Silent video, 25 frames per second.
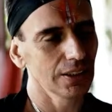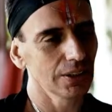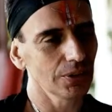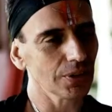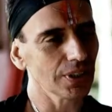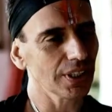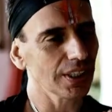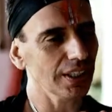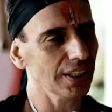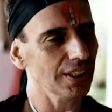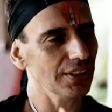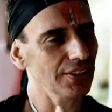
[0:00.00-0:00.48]

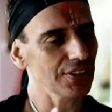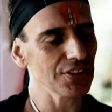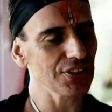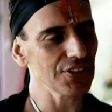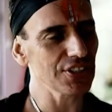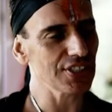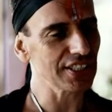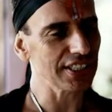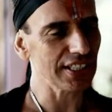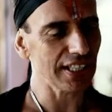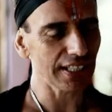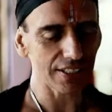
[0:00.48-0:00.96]
Okay,
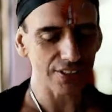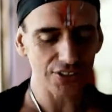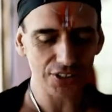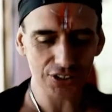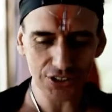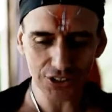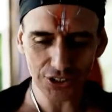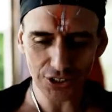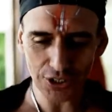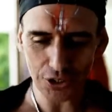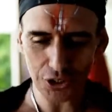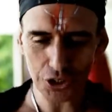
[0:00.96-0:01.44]
this is like
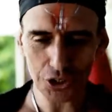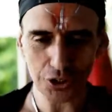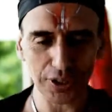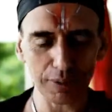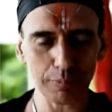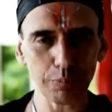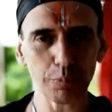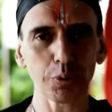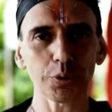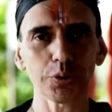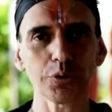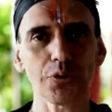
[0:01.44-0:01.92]
such an
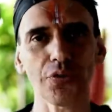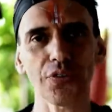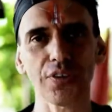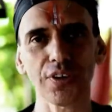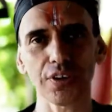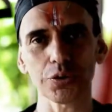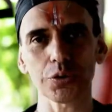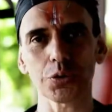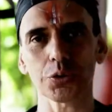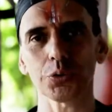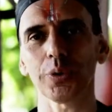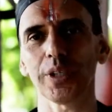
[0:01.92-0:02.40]
important
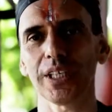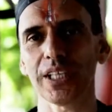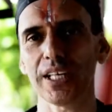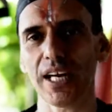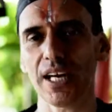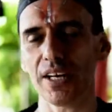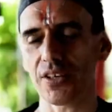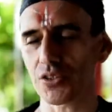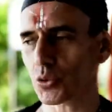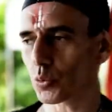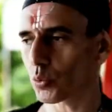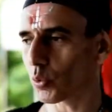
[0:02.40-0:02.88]
thing to
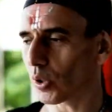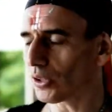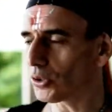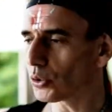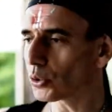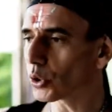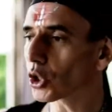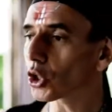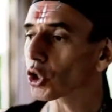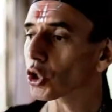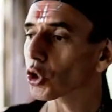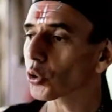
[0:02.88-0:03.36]
realize. When
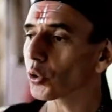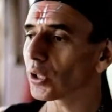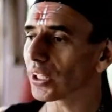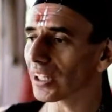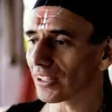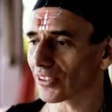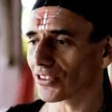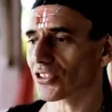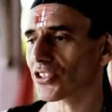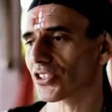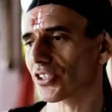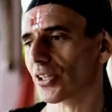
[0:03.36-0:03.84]
you
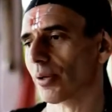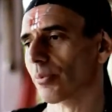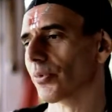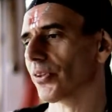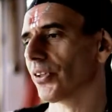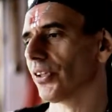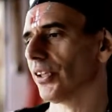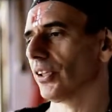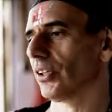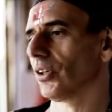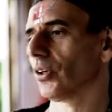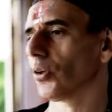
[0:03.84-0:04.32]
create
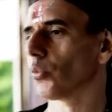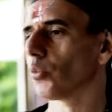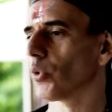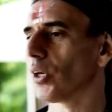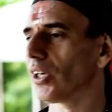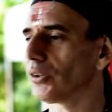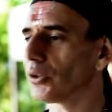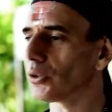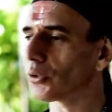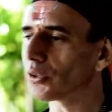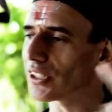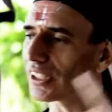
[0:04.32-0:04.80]
something or
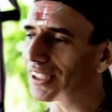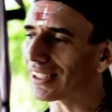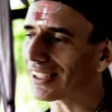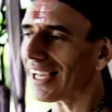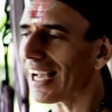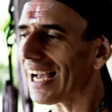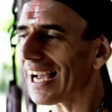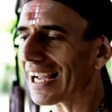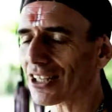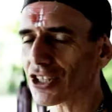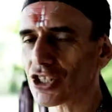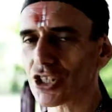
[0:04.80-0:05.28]
when you take
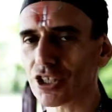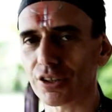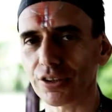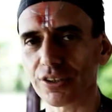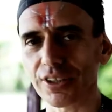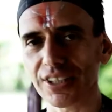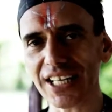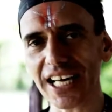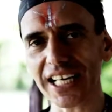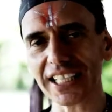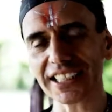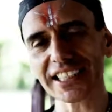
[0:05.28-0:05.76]

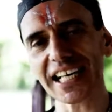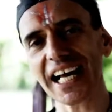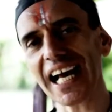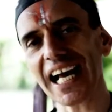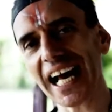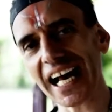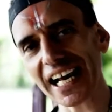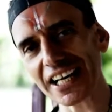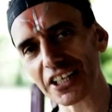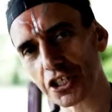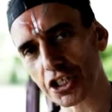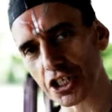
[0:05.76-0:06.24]
action, that
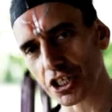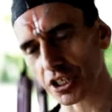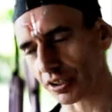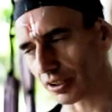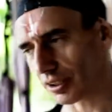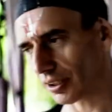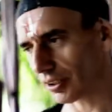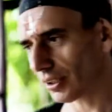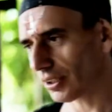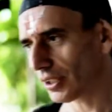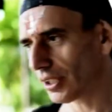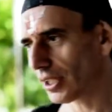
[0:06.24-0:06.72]

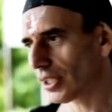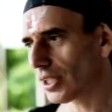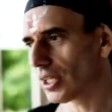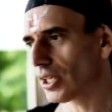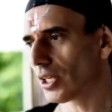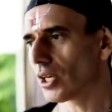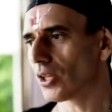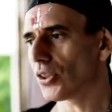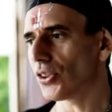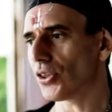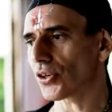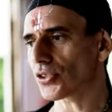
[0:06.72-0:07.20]
action
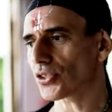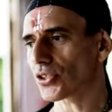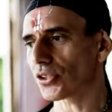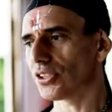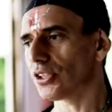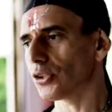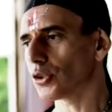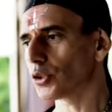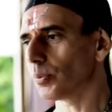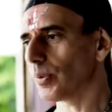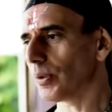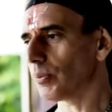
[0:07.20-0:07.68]
doesn't
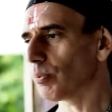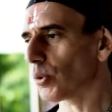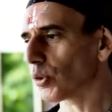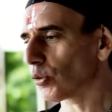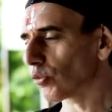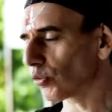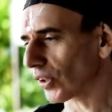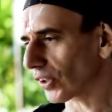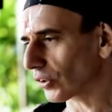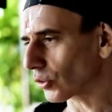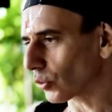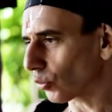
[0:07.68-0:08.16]
need to be
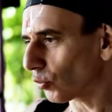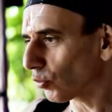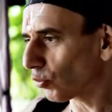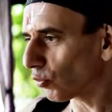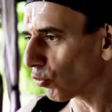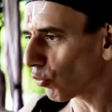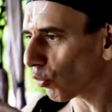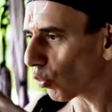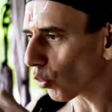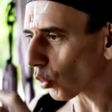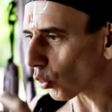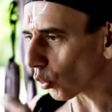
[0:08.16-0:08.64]
perfect. The
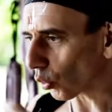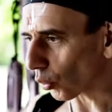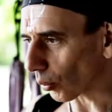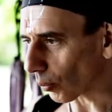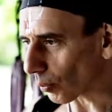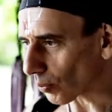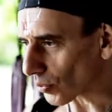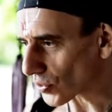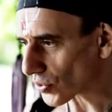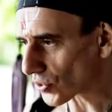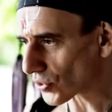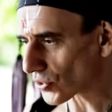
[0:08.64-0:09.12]

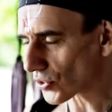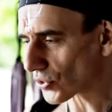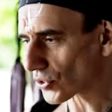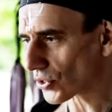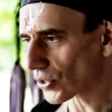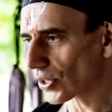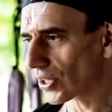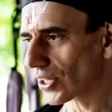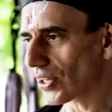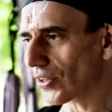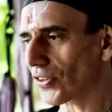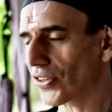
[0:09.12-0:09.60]
forms,
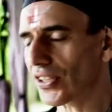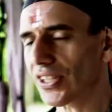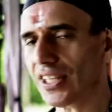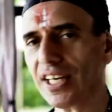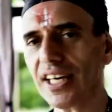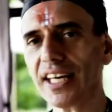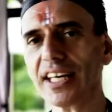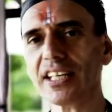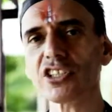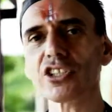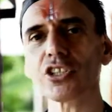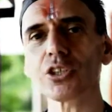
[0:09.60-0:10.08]
the
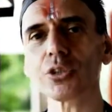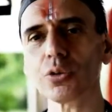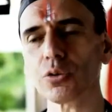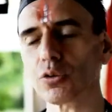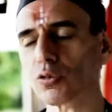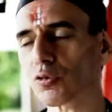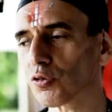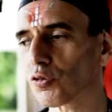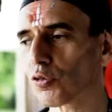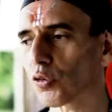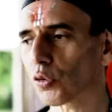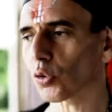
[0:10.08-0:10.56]
external
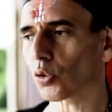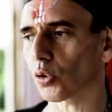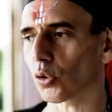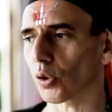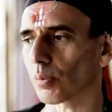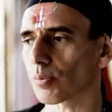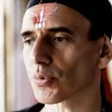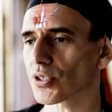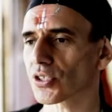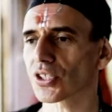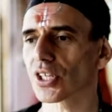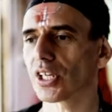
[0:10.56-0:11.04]

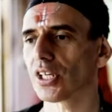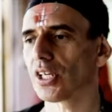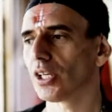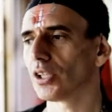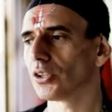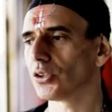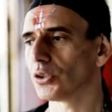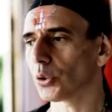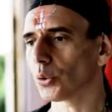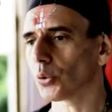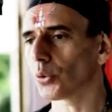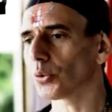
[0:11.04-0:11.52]
forms,
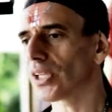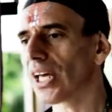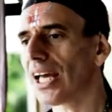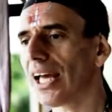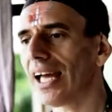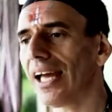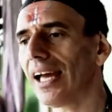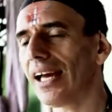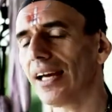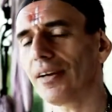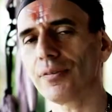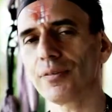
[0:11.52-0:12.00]
don't
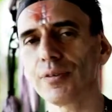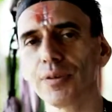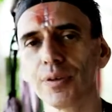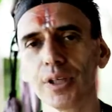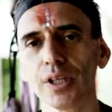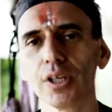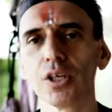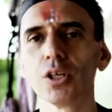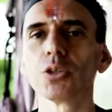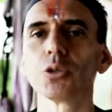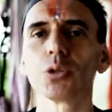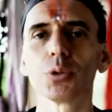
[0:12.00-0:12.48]
have
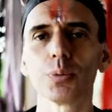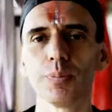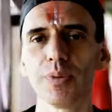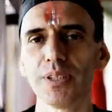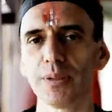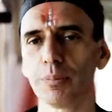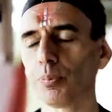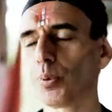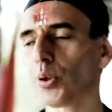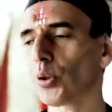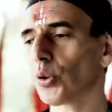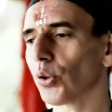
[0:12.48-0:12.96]
to
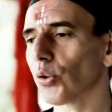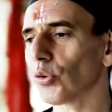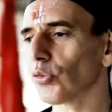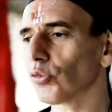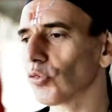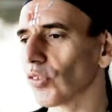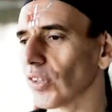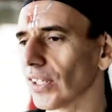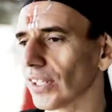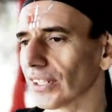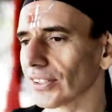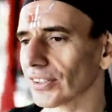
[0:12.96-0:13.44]
be
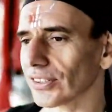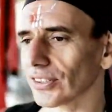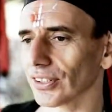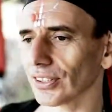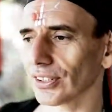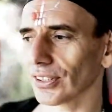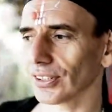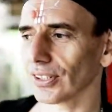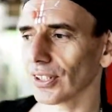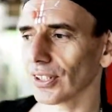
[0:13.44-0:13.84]
perfect.